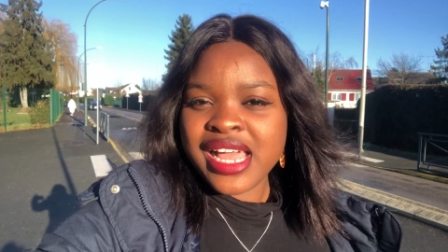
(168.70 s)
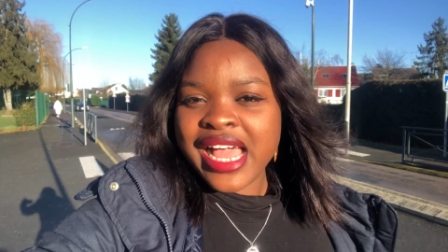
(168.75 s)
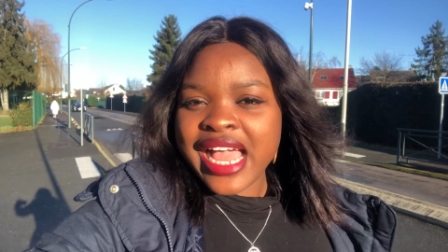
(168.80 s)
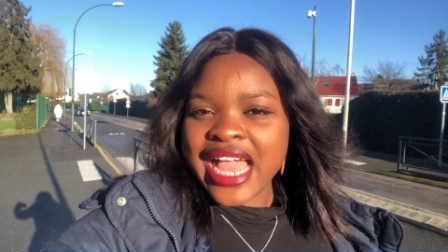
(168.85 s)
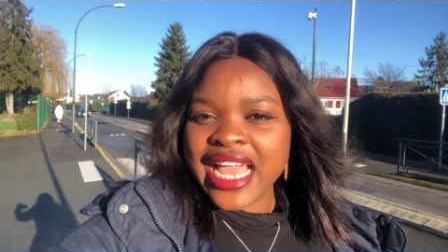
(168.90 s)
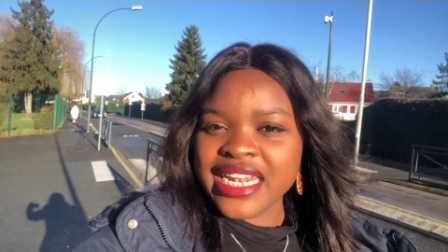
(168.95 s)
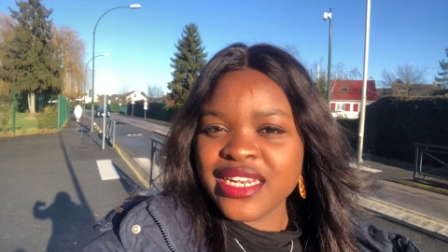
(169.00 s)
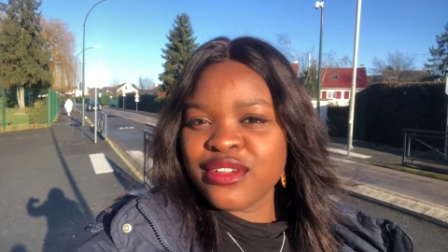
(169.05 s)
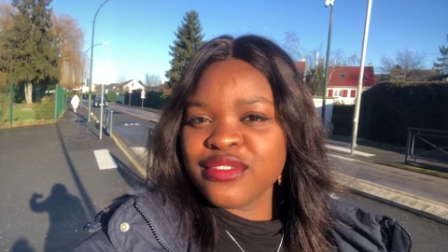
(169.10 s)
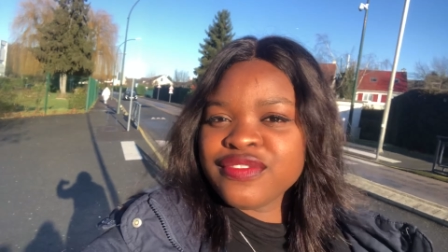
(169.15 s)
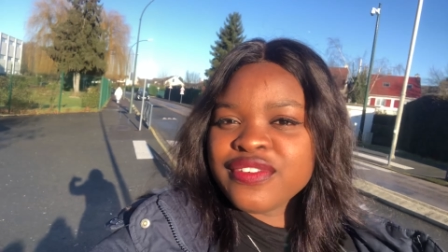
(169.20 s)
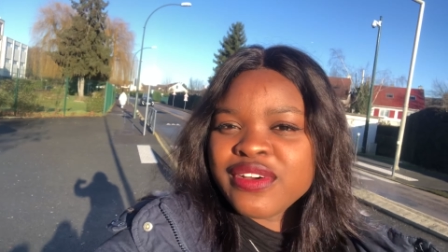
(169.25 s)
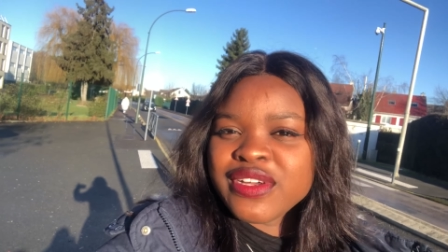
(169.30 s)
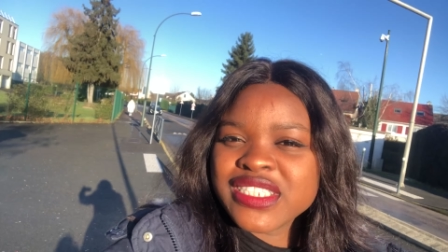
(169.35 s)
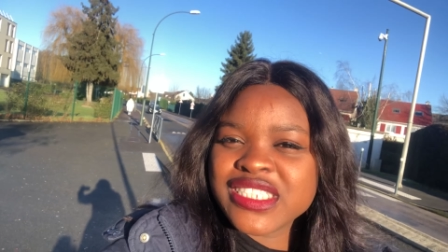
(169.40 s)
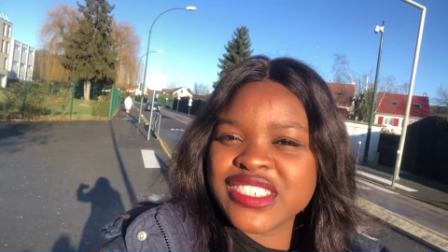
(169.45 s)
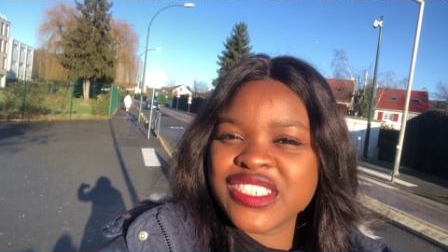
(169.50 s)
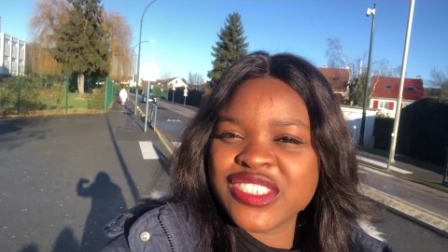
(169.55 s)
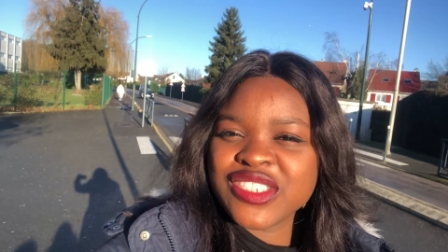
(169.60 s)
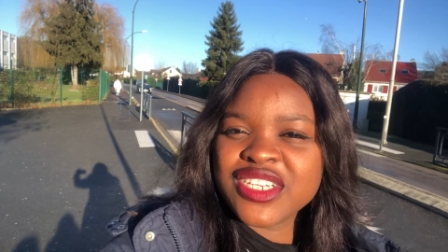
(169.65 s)
I look
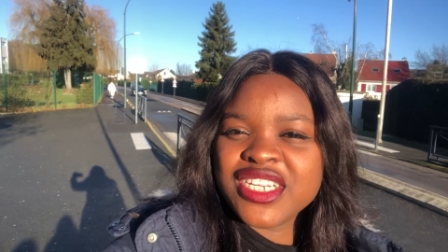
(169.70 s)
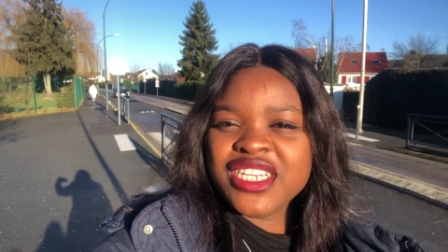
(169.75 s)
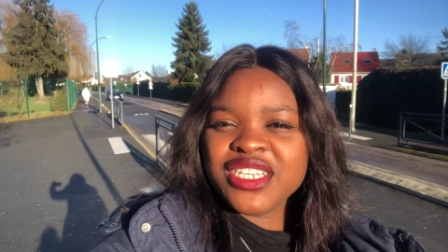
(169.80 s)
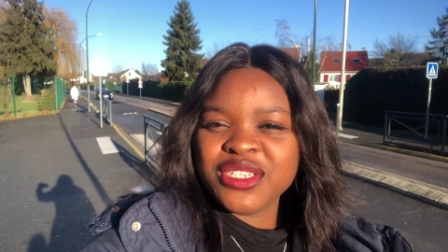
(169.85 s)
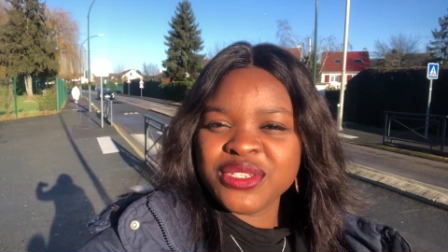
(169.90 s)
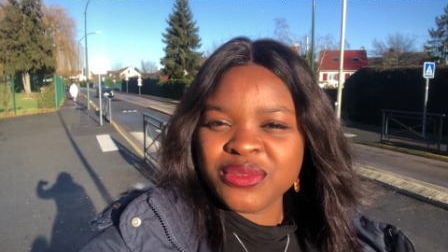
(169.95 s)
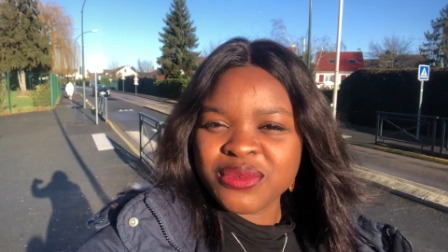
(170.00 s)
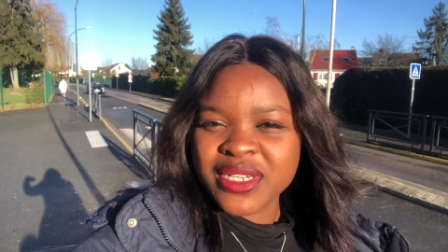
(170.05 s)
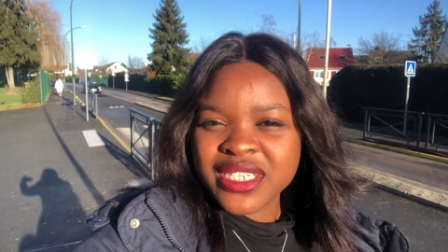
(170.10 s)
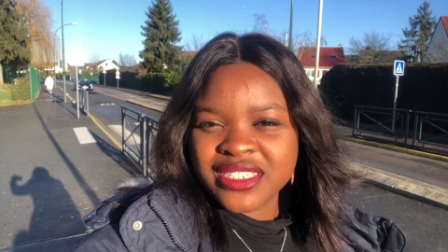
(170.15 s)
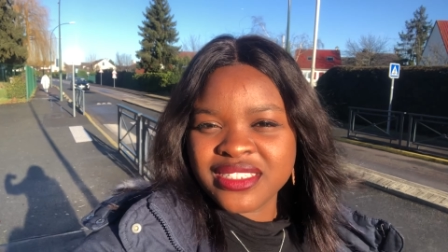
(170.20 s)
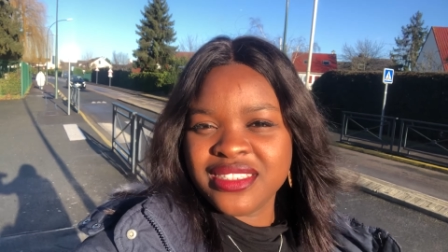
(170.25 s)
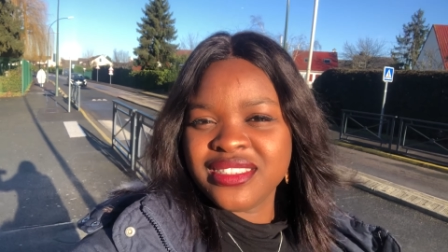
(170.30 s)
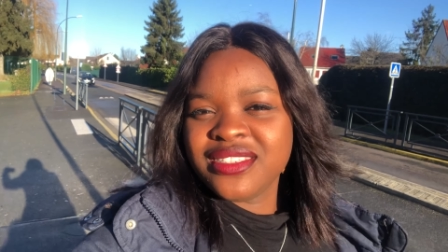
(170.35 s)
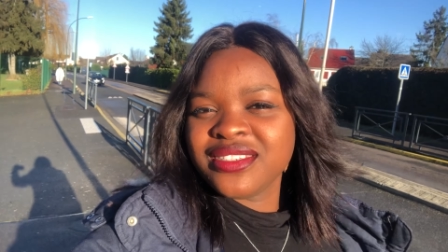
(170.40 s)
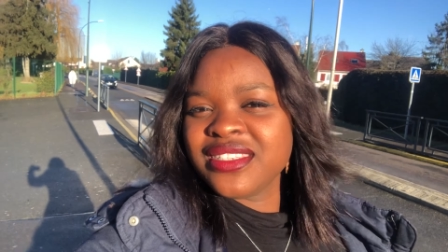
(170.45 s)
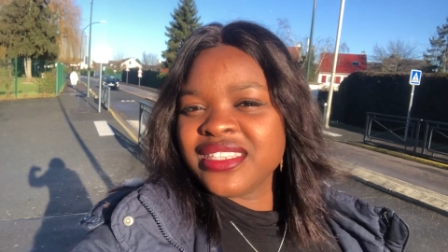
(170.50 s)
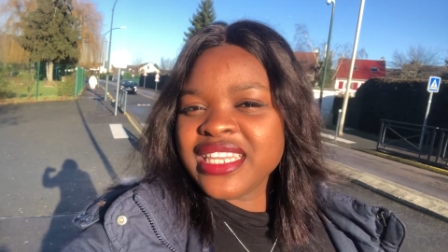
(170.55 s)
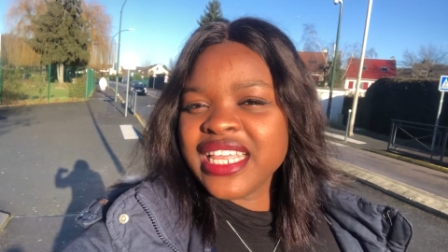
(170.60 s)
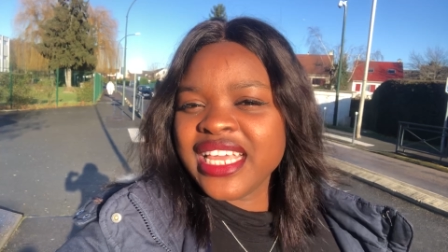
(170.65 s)
forward to showing you one or
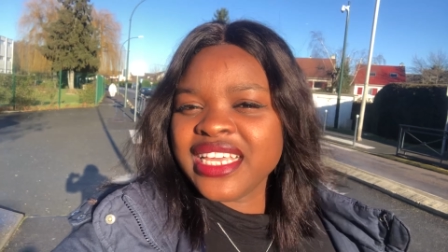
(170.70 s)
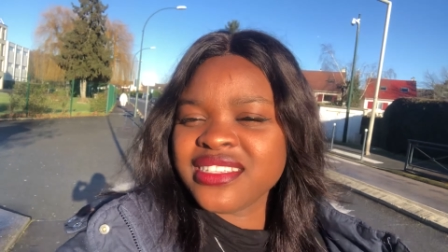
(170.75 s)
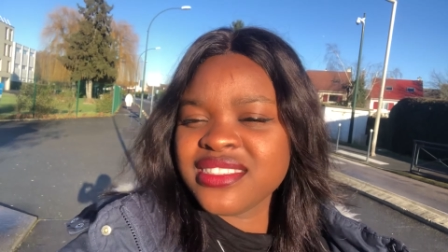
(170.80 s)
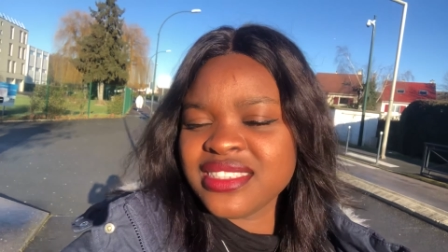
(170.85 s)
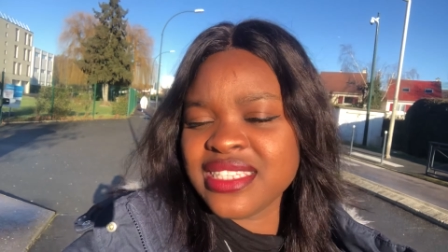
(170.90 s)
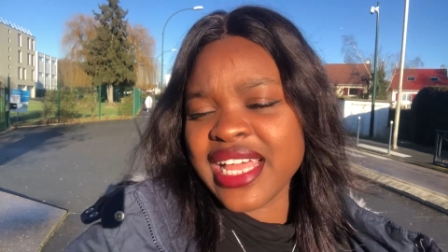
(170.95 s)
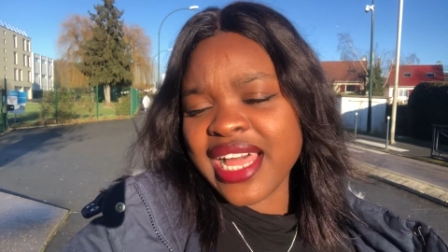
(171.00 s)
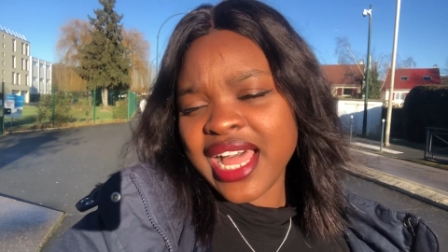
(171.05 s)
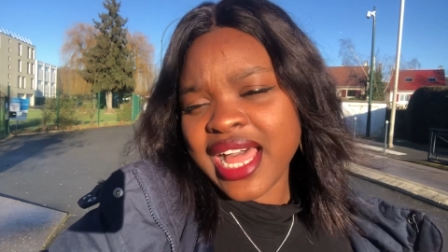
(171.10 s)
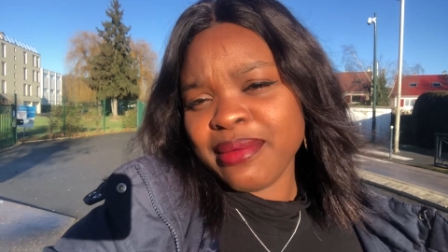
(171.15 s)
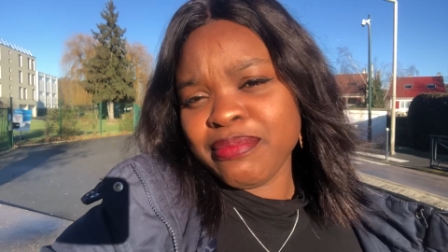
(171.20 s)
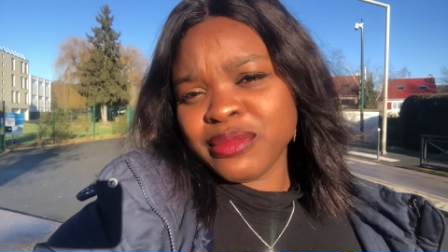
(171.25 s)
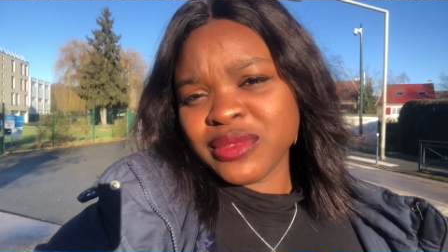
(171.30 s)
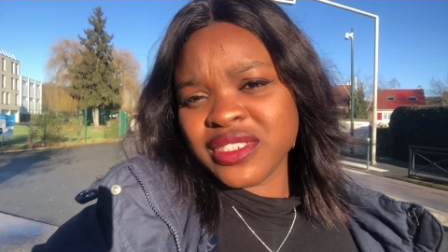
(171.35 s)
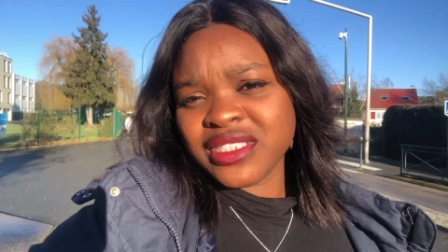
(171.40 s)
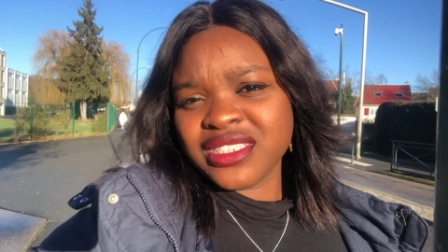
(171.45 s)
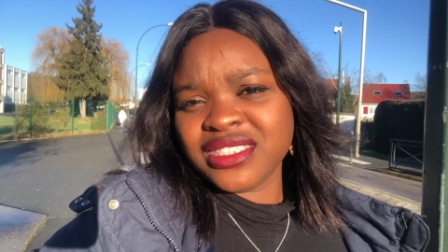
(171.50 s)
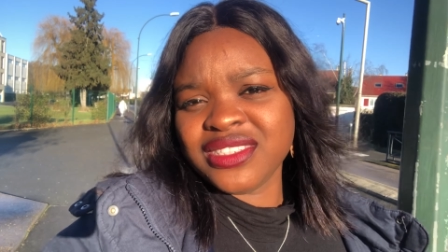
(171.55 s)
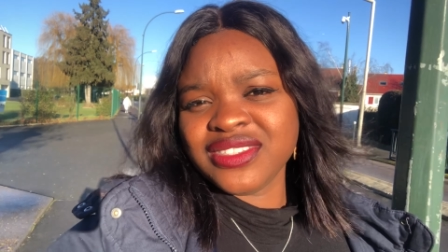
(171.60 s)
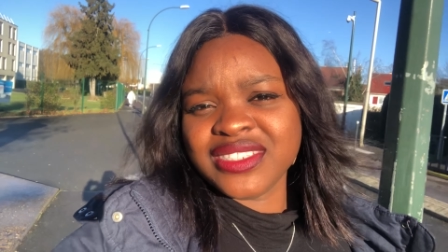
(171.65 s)
two things that
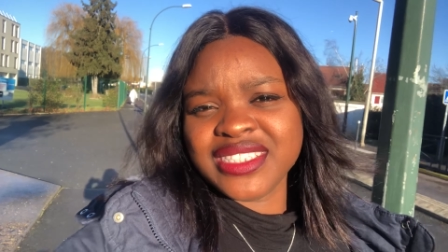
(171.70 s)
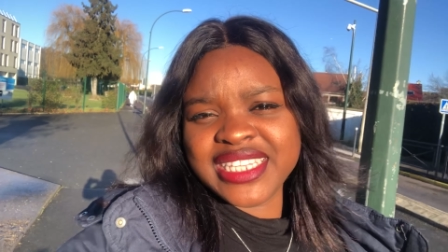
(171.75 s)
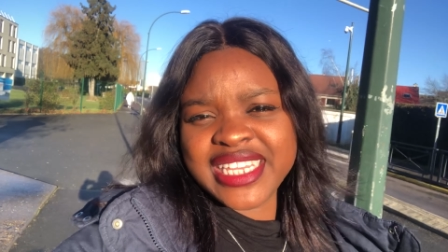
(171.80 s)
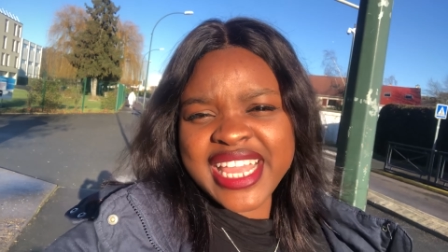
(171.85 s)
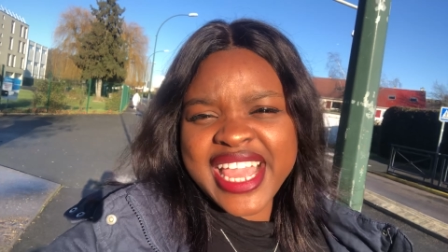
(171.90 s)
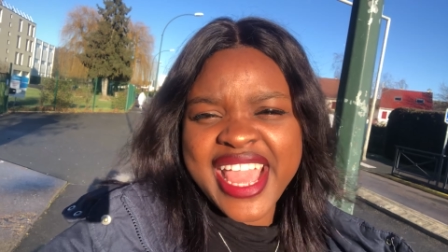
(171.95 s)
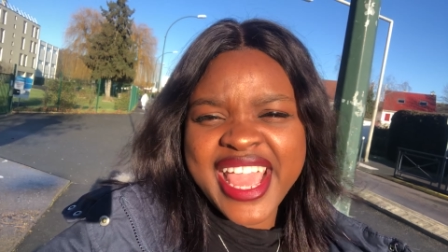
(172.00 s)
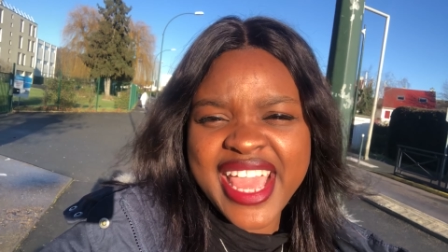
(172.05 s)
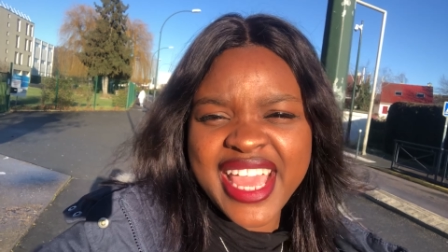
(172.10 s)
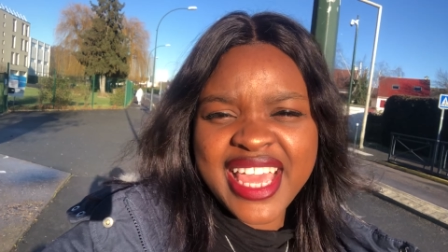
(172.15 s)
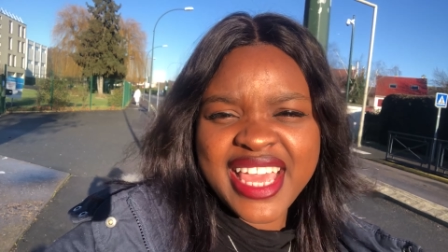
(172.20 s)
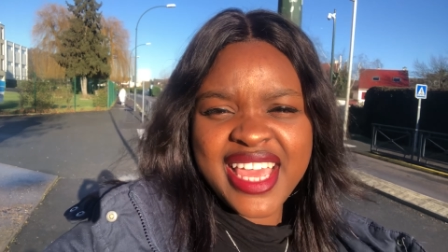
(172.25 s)
happens today.